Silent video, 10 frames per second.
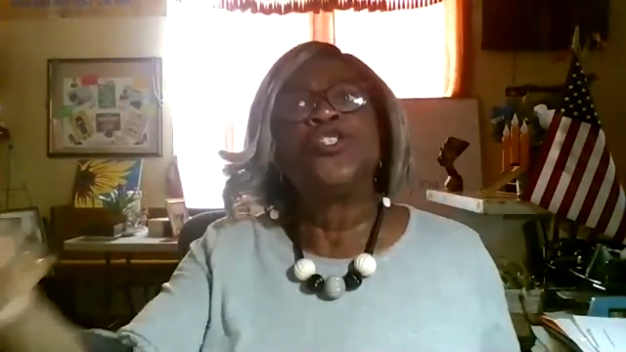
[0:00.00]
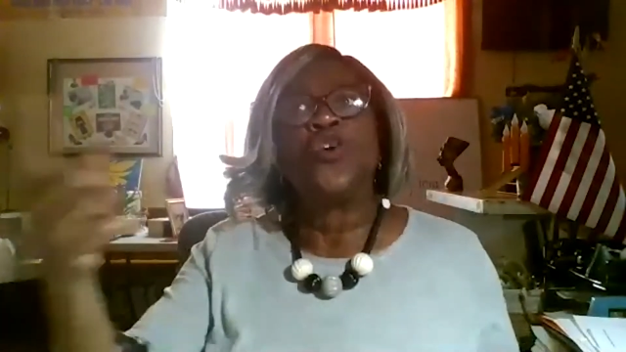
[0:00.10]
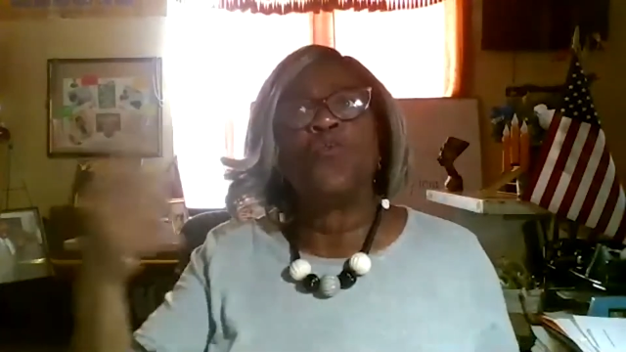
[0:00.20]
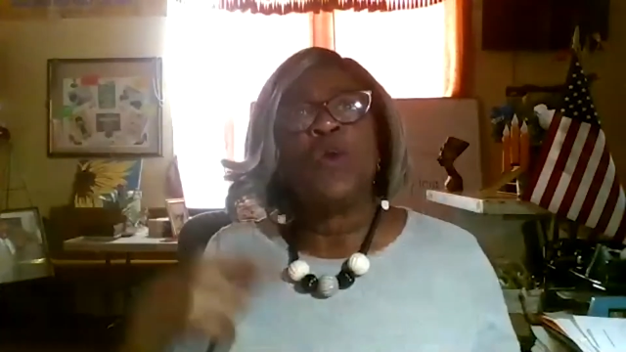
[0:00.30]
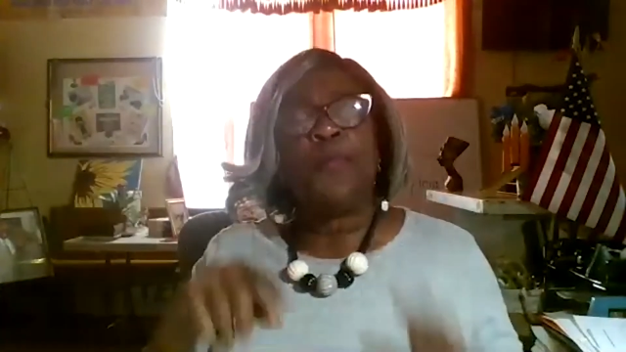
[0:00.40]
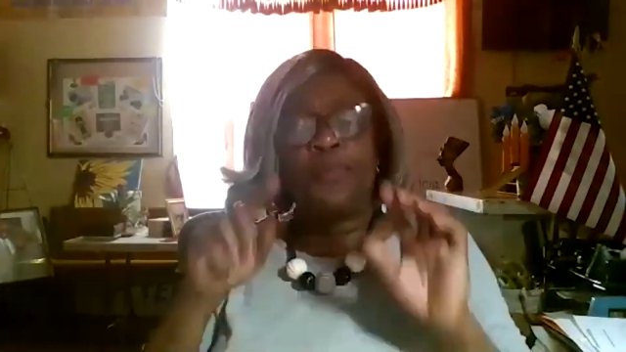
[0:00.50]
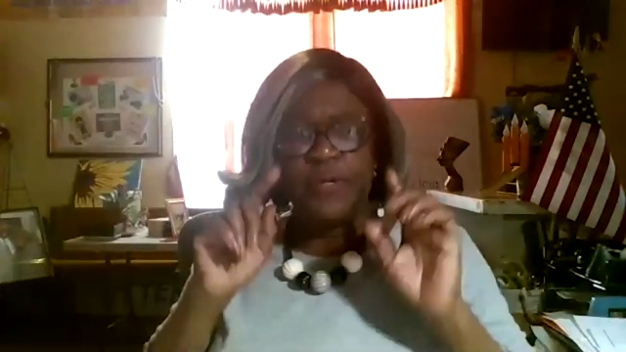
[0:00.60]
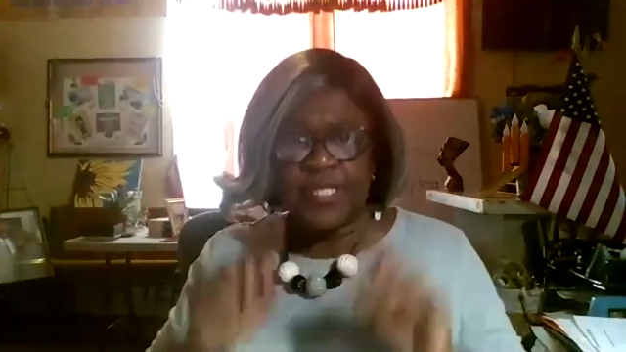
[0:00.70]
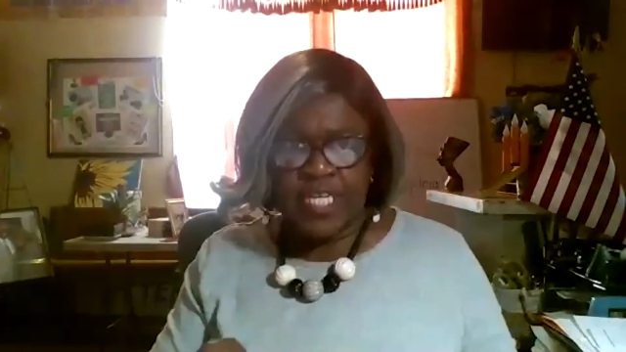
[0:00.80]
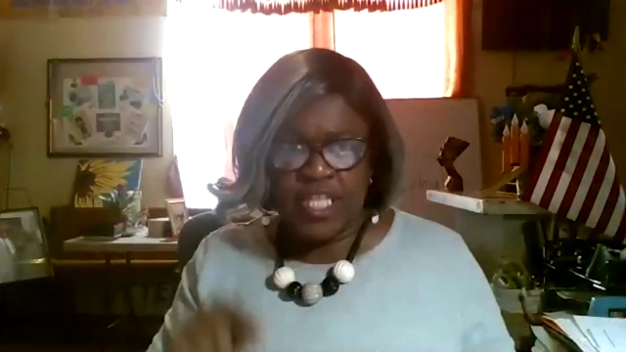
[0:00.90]
to
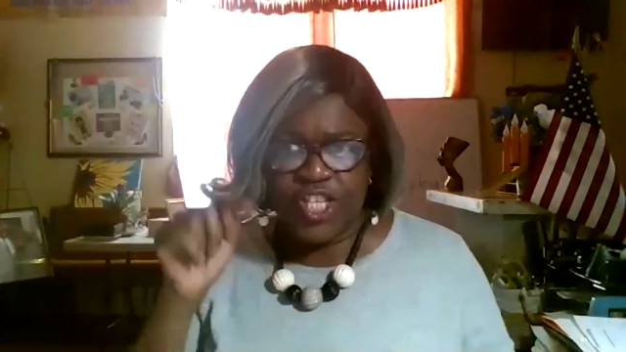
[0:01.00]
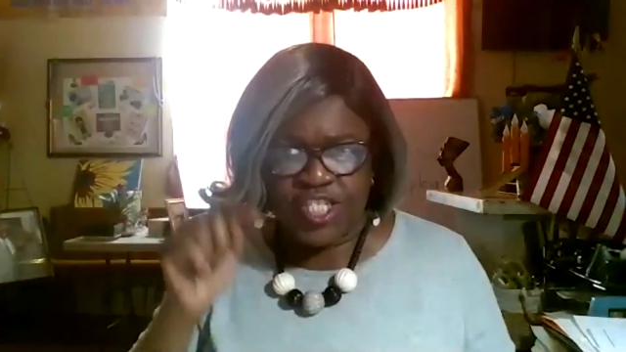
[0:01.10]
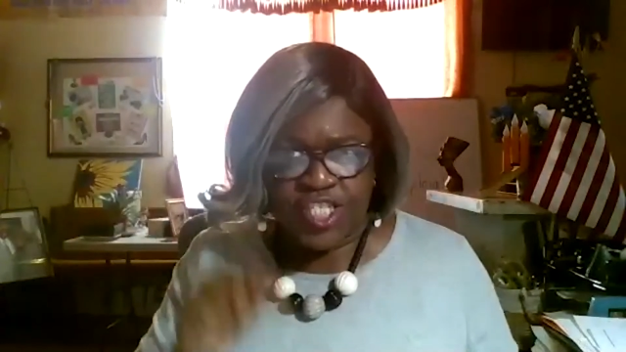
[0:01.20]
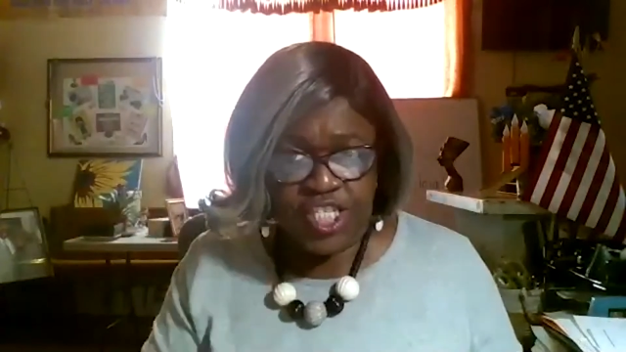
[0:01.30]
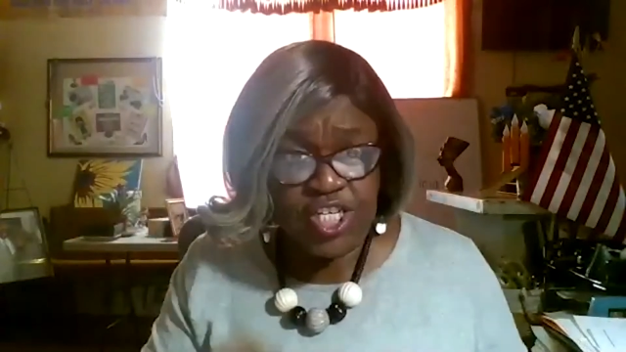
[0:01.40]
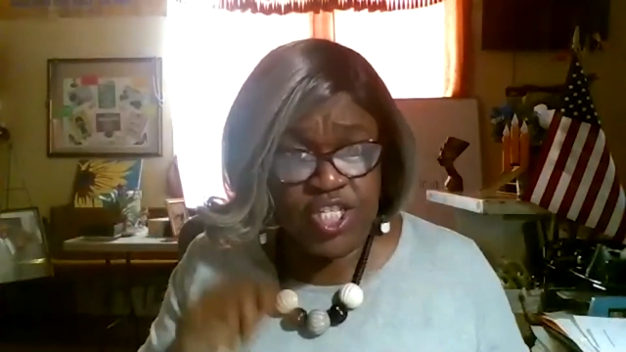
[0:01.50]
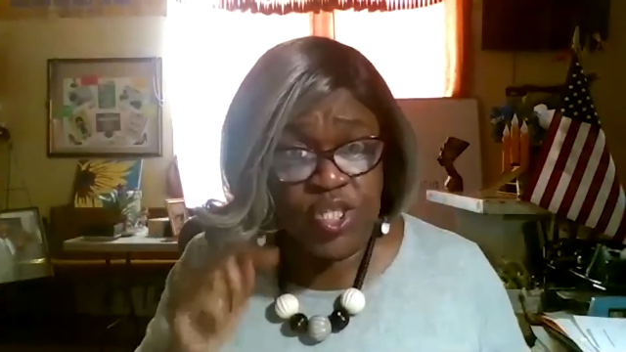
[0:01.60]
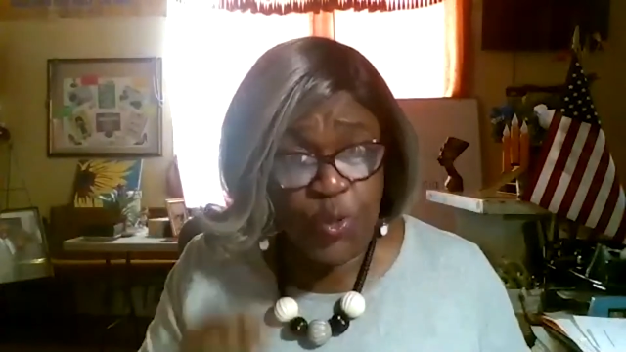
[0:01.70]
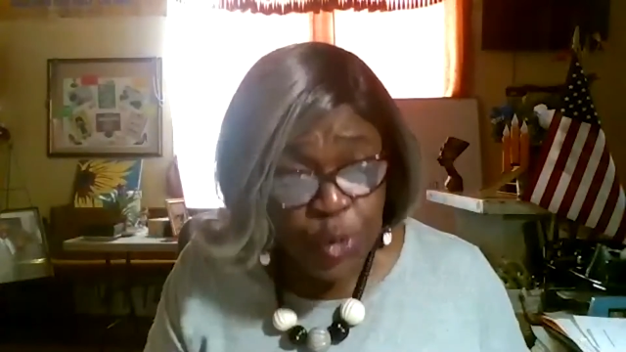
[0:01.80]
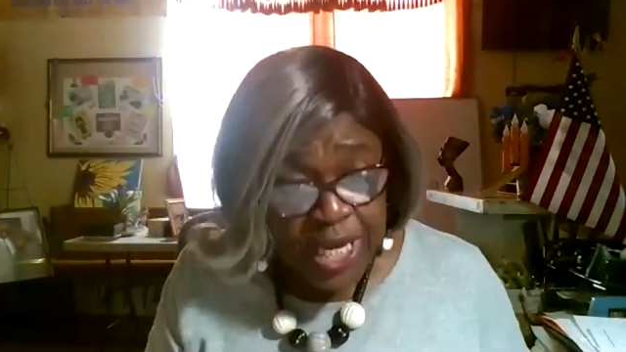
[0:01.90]
represent the
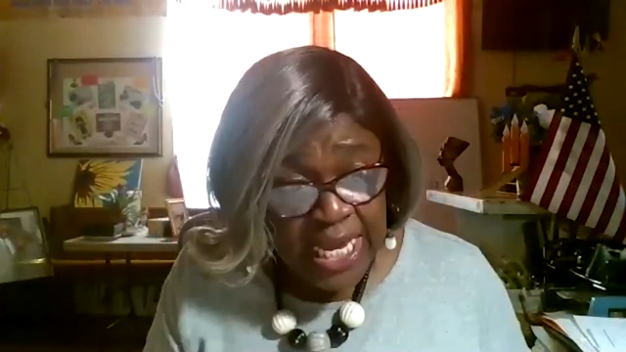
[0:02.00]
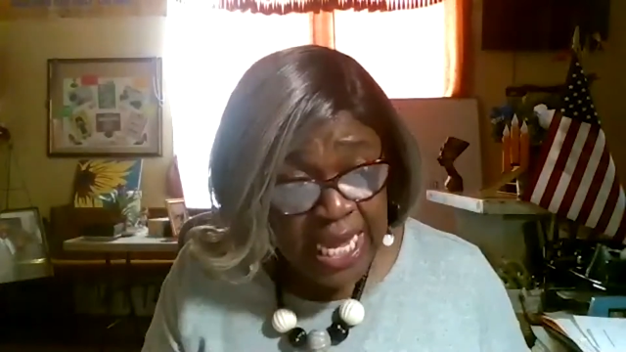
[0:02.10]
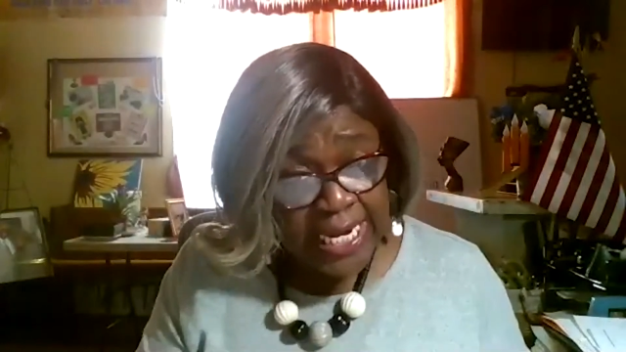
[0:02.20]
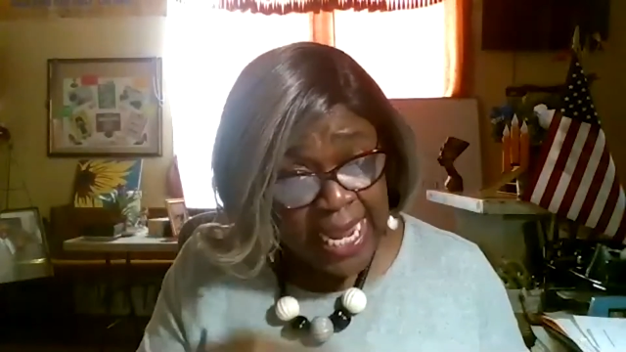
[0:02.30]
citizenry,